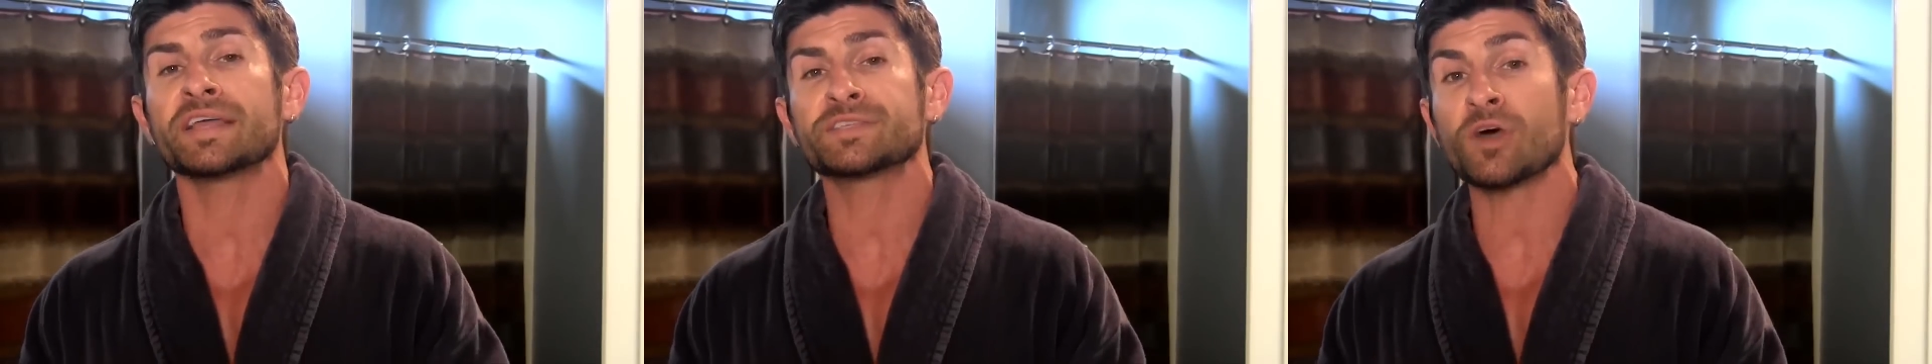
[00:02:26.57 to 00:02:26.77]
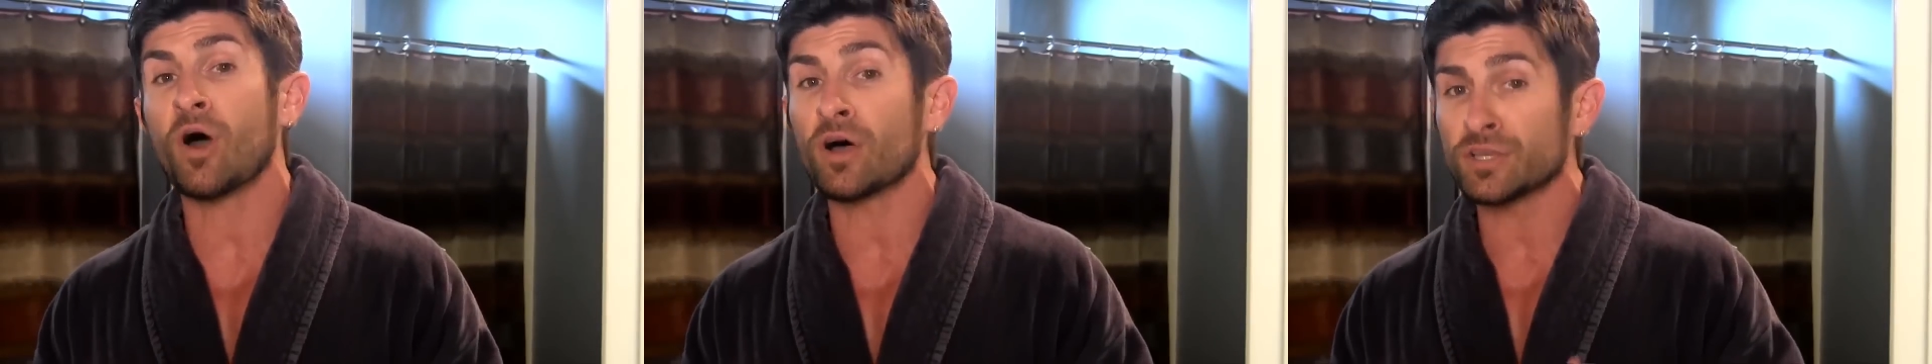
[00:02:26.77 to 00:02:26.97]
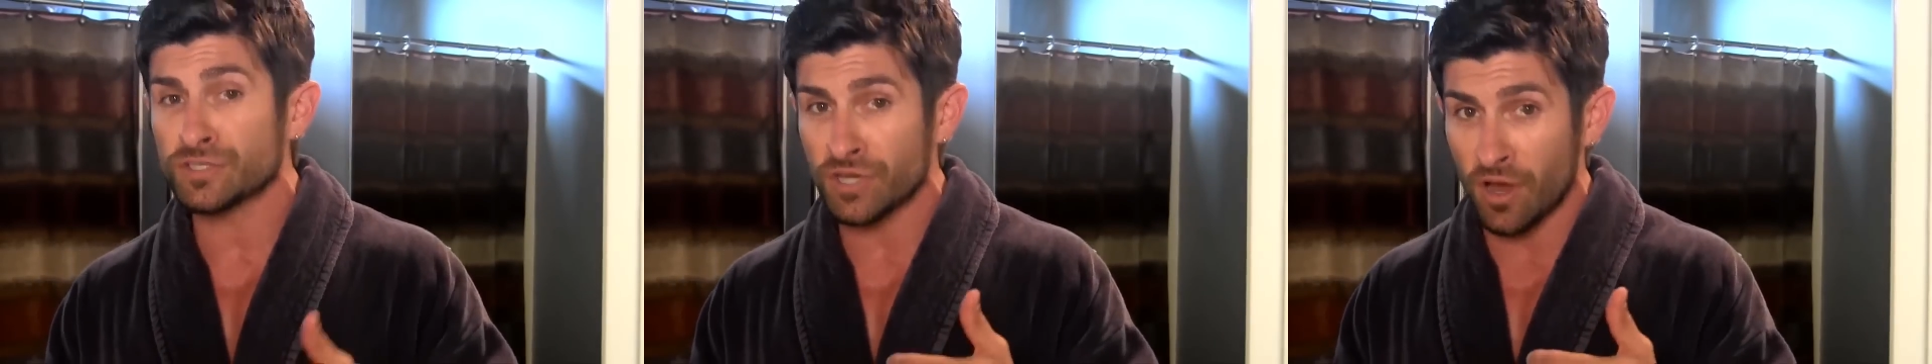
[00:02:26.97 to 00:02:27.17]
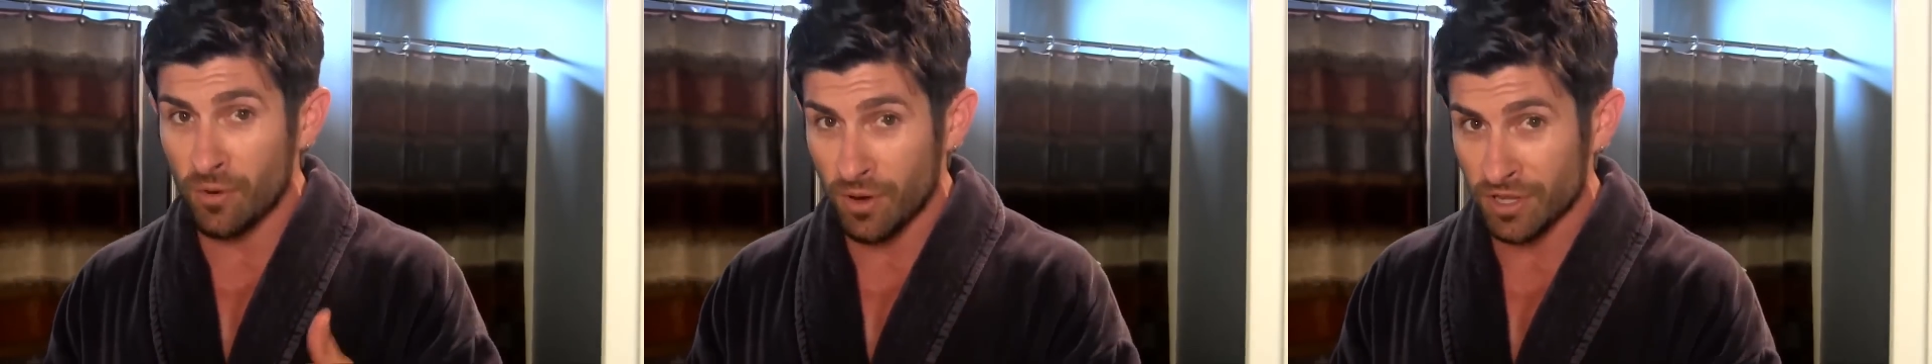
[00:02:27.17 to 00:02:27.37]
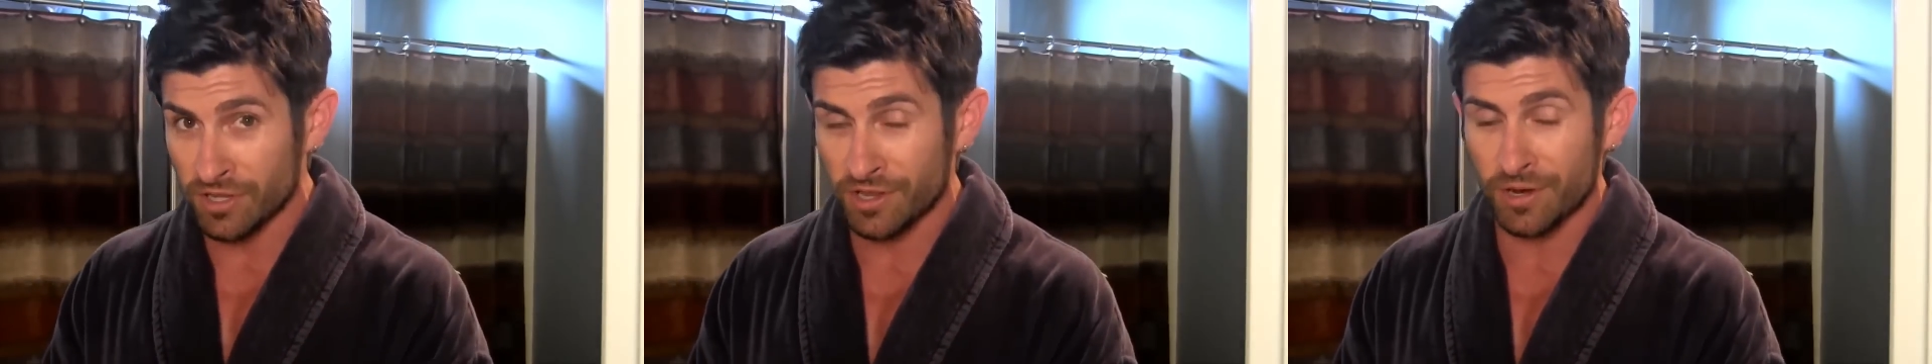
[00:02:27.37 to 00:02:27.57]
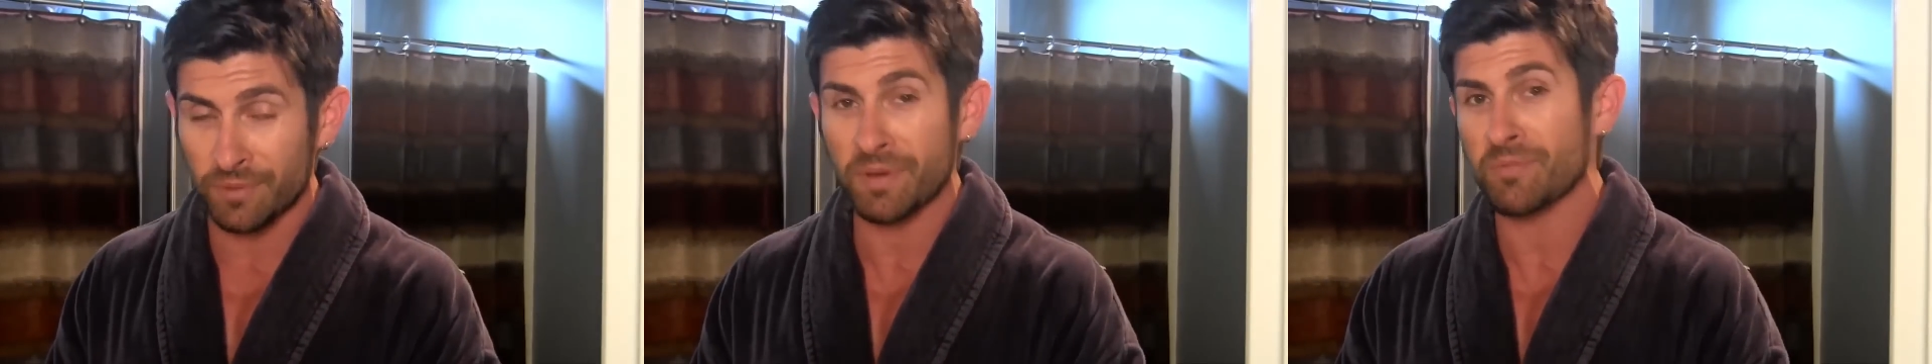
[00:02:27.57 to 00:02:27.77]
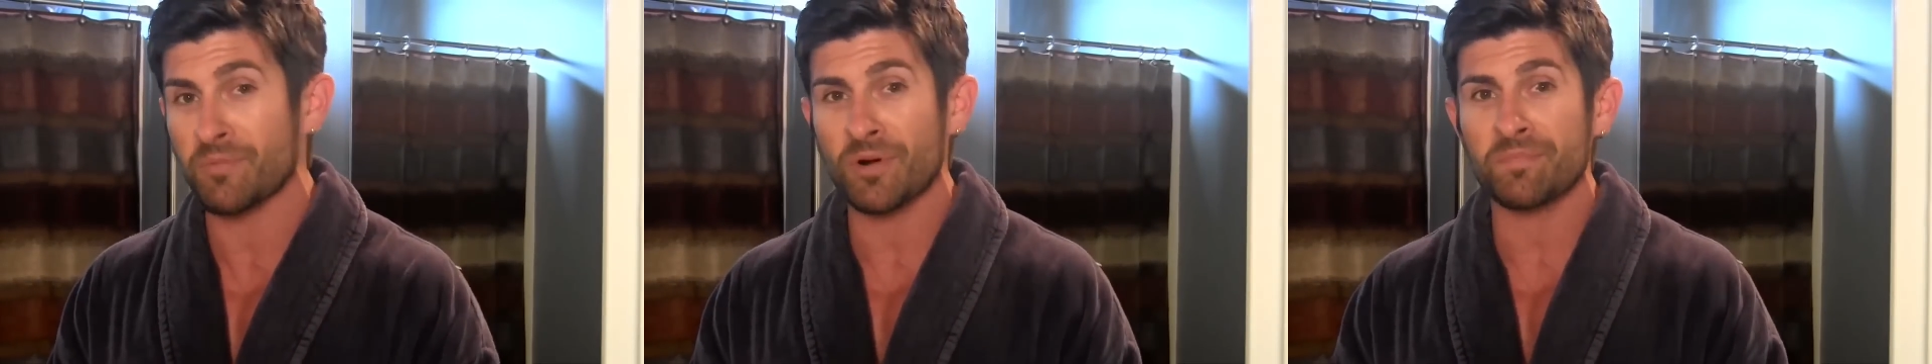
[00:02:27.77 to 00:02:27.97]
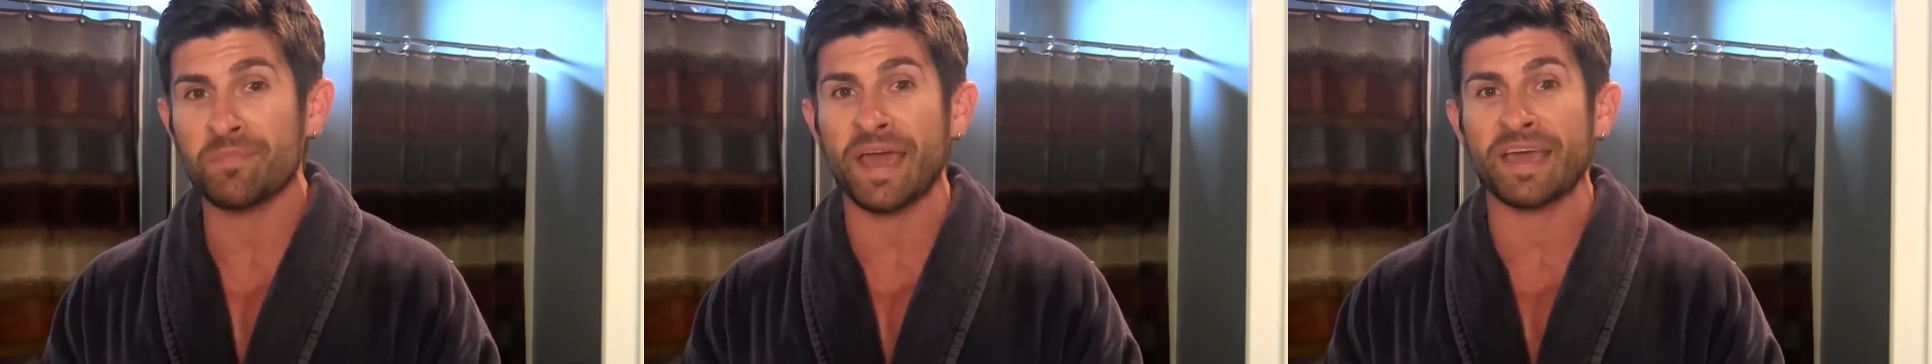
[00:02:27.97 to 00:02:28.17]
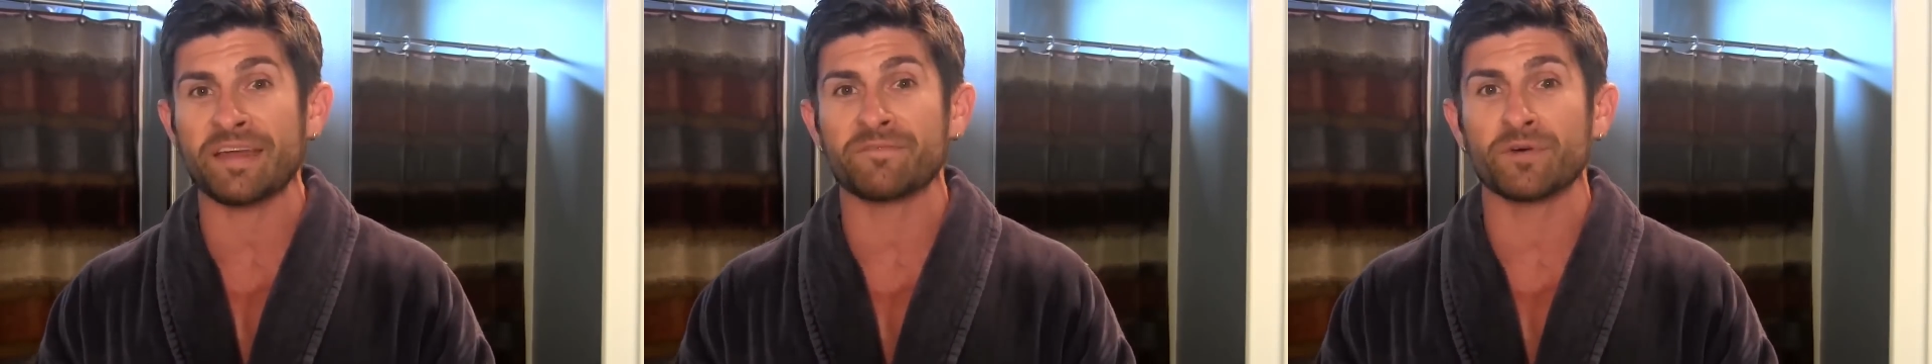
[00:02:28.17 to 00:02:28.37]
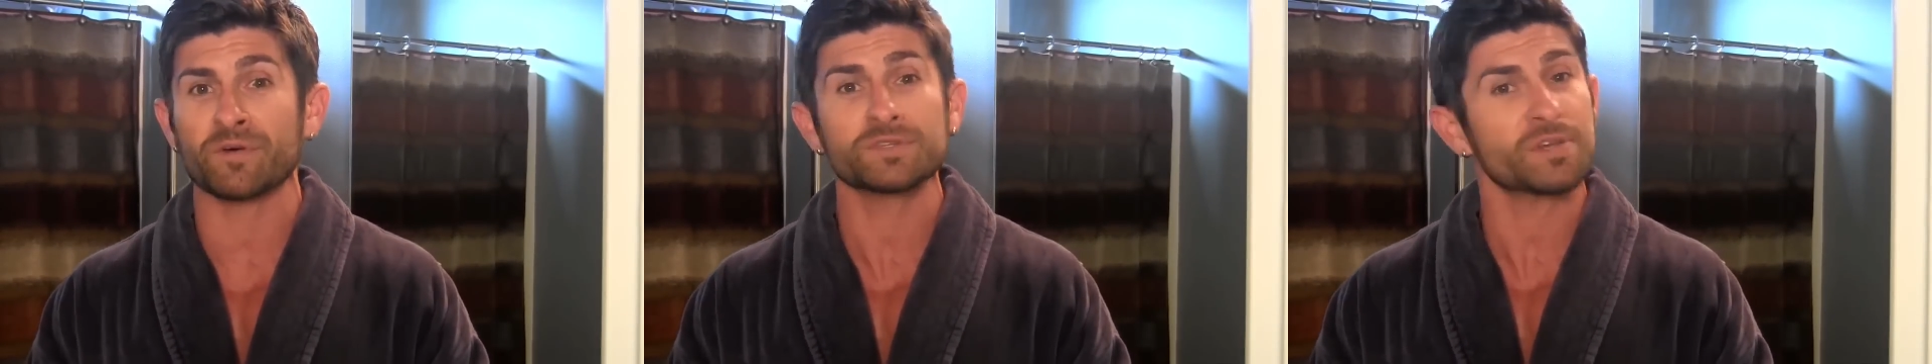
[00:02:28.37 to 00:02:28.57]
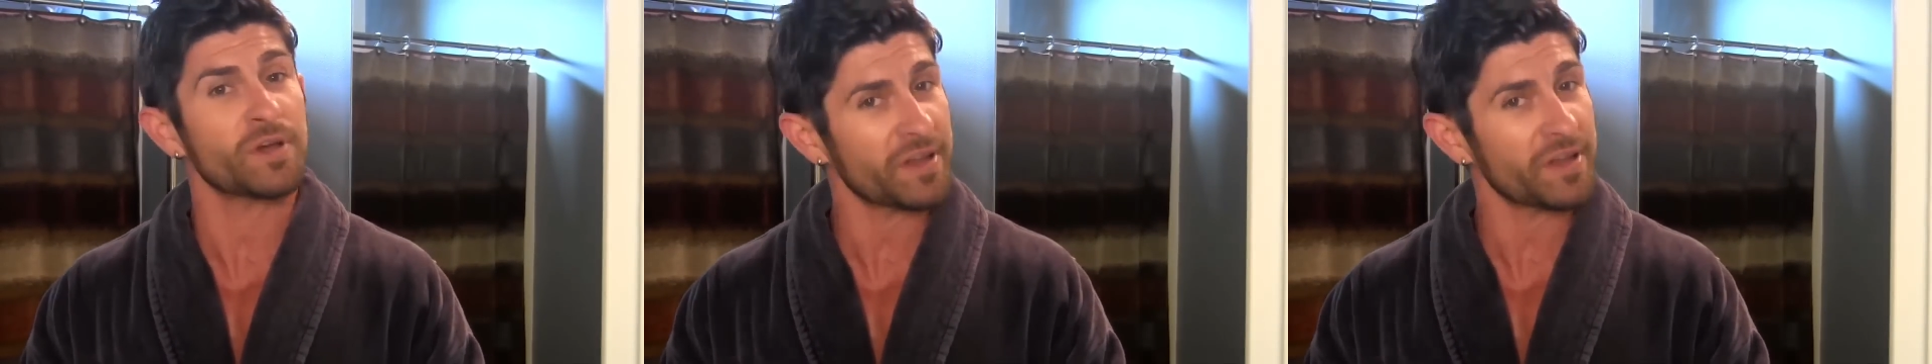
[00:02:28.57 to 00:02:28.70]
It's also a little bit more painful,